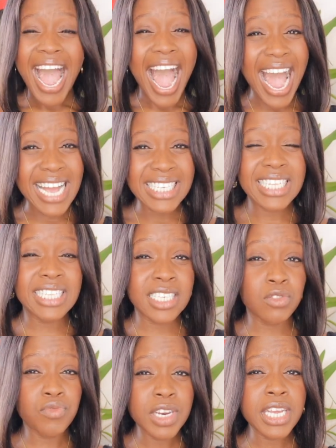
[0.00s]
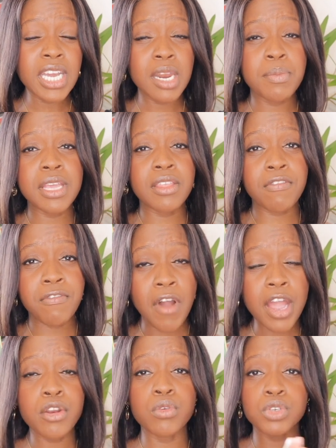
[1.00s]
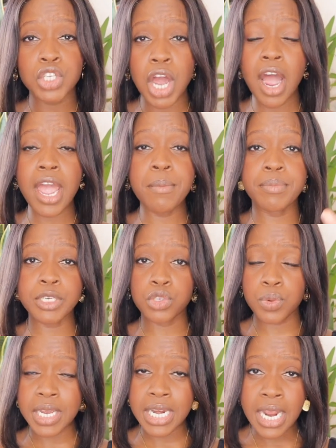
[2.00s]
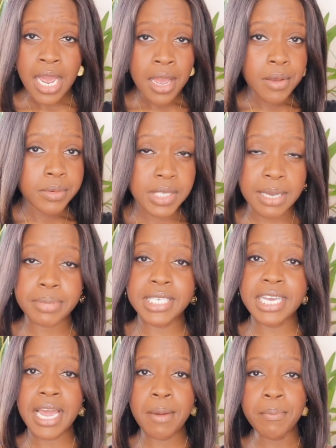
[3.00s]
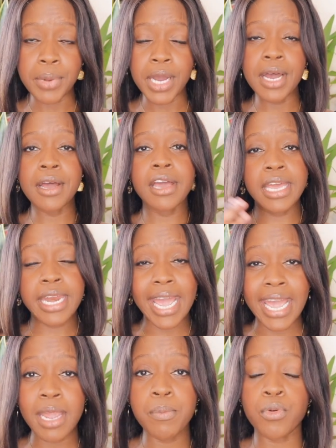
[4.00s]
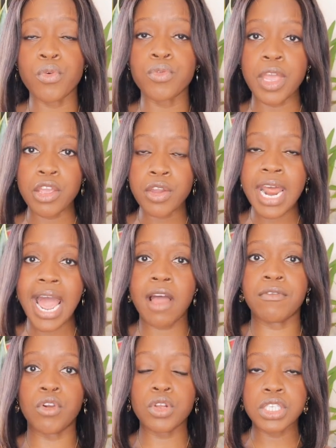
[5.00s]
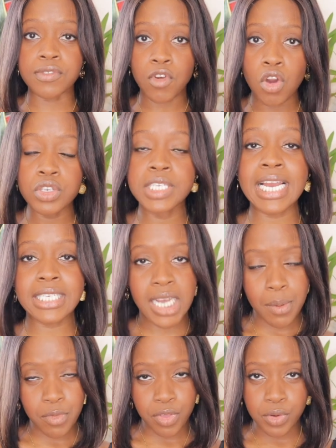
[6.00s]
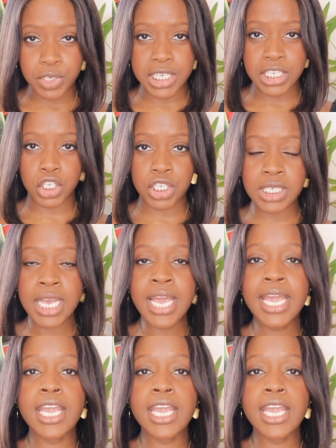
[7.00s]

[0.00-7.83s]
And this is really going to be the final time between September and April that you're going to have lots of contact time with your teachers